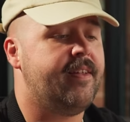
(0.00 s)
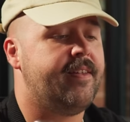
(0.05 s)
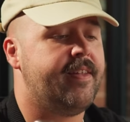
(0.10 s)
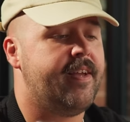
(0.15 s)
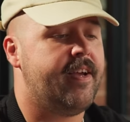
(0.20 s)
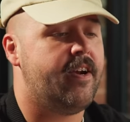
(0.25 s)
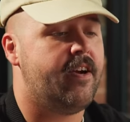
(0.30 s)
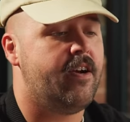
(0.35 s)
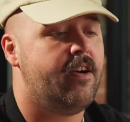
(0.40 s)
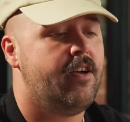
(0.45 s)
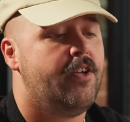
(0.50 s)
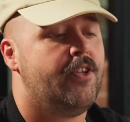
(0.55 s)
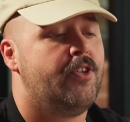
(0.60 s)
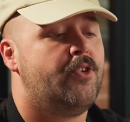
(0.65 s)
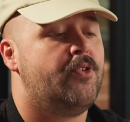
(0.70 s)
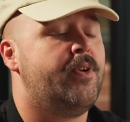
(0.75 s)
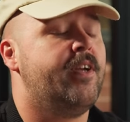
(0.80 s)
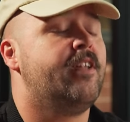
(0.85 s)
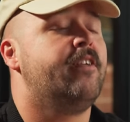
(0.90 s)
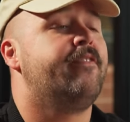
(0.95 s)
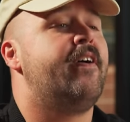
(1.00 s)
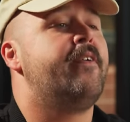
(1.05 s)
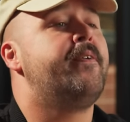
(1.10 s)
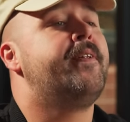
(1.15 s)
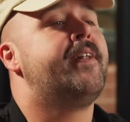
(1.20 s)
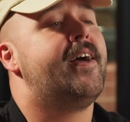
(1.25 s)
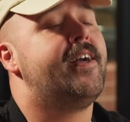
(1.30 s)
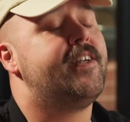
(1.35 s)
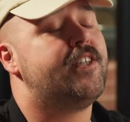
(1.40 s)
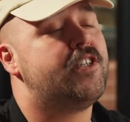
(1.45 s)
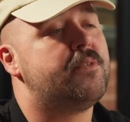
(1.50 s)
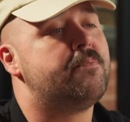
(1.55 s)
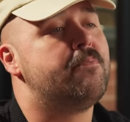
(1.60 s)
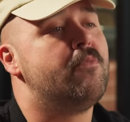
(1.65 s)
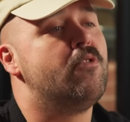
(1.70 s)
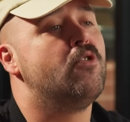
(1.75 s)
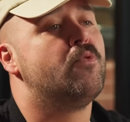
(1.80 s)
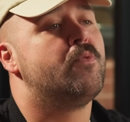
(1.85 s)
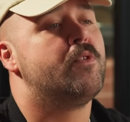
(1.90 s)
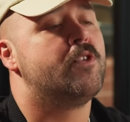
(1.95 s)
in there to get a very nice,
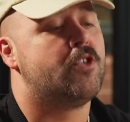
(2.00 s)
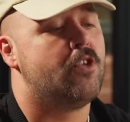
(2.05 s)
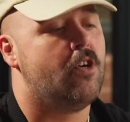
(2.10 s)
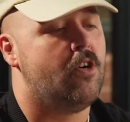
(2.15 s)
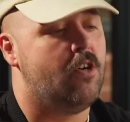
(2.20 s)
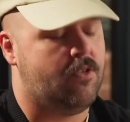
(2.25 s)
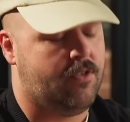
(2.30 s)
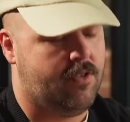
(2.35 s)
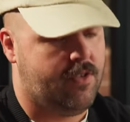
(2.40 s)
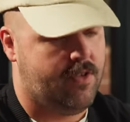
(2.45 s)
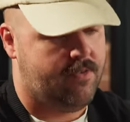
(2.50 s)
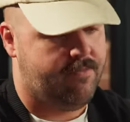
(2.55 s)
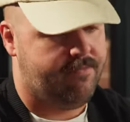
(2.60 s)
smooth result.